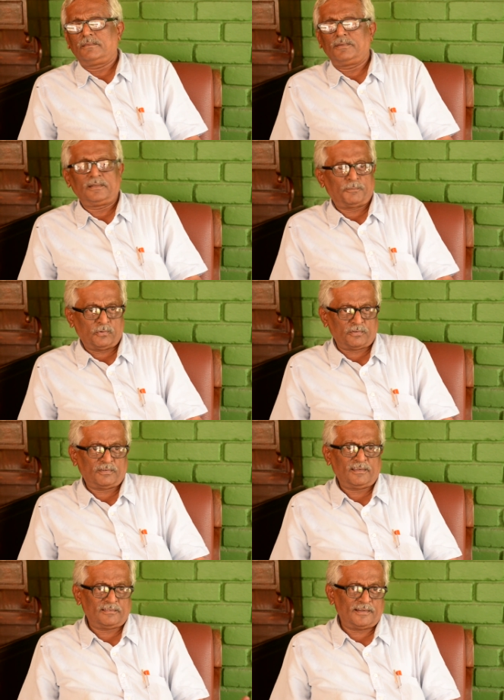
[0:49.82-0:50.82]
by the
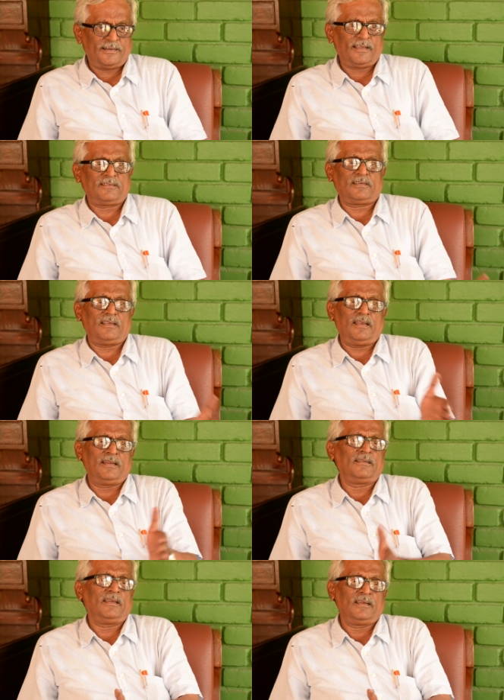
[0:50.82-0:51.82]
Portuguese, the Dutch,
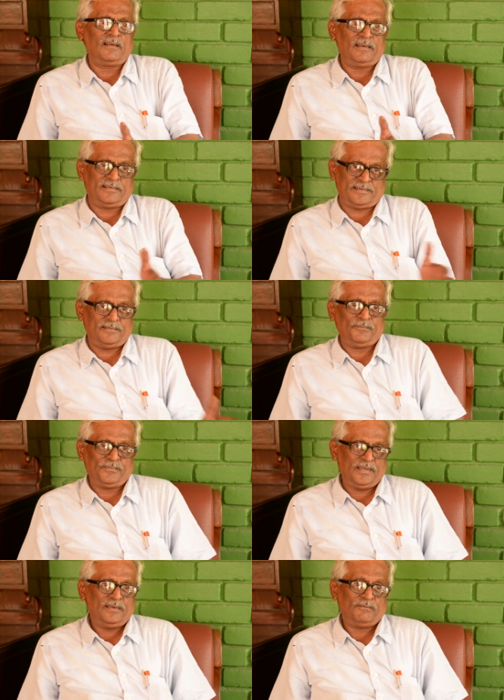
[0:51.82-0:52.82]
and the English,
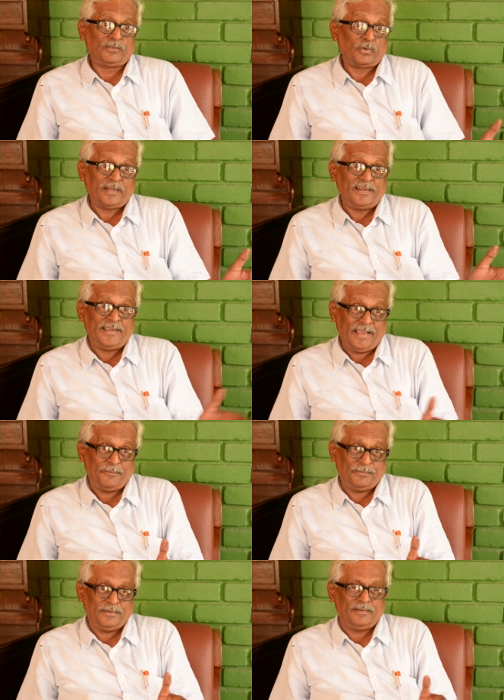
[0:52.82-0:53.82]
without any gap.
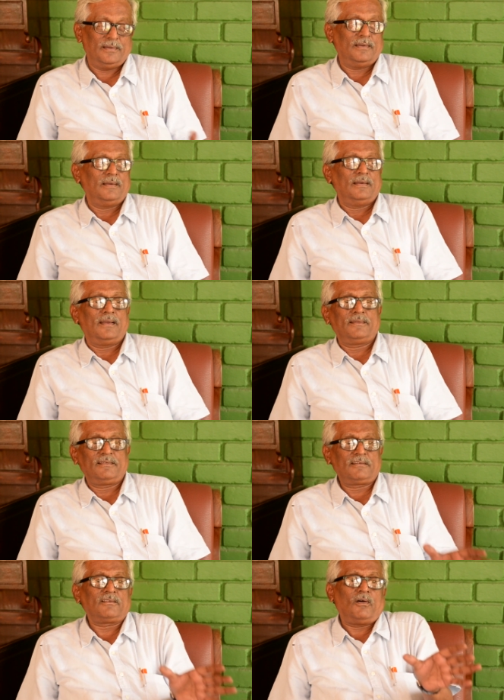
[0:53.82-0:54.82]
And
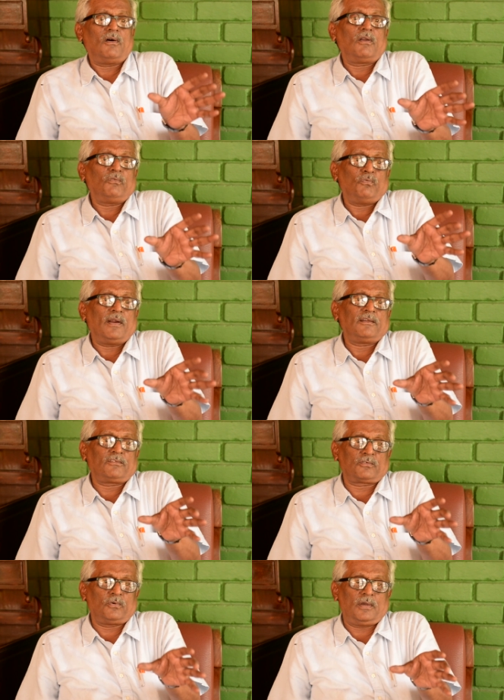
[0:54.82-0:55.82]
this is all of one
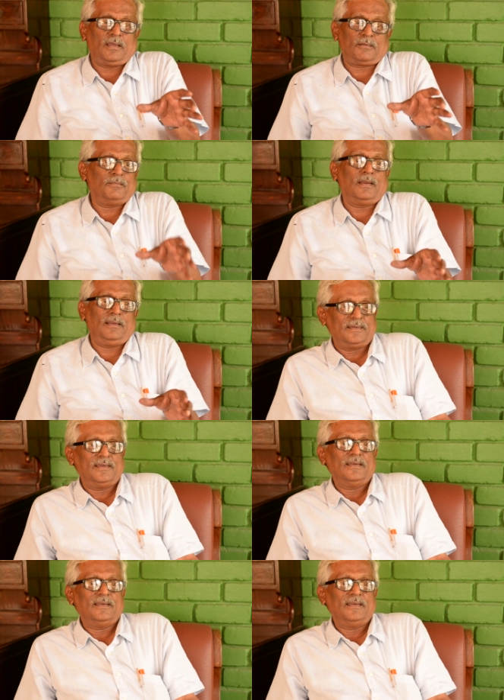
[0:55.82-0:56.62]
square mile.